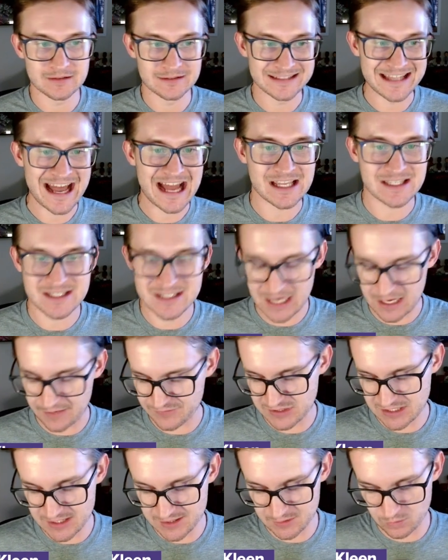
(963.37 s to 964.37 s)
last
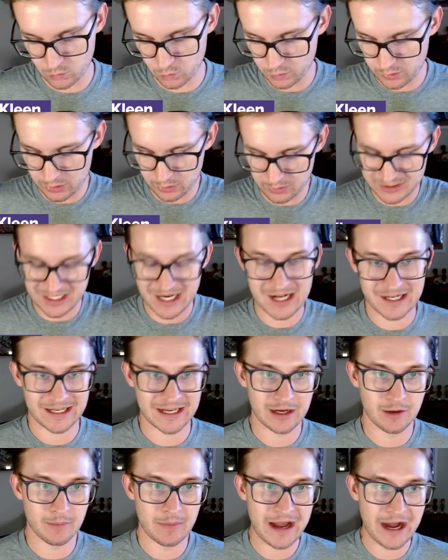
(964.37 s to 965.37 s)
offseason when we were
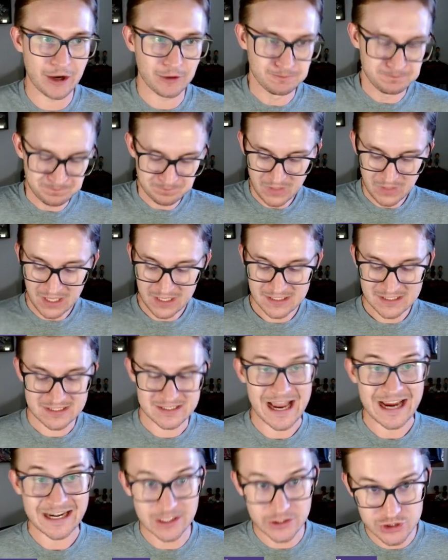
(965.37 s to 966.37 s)
talking about
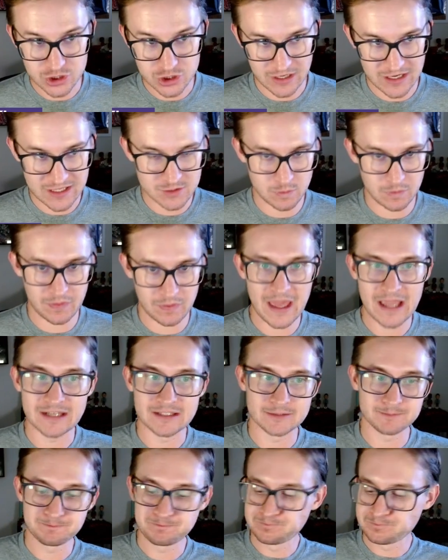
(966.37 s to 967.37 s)
sign-in trades with
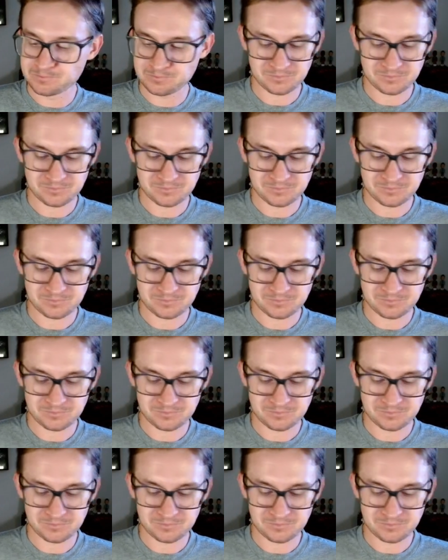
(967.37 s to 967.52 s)
Ayton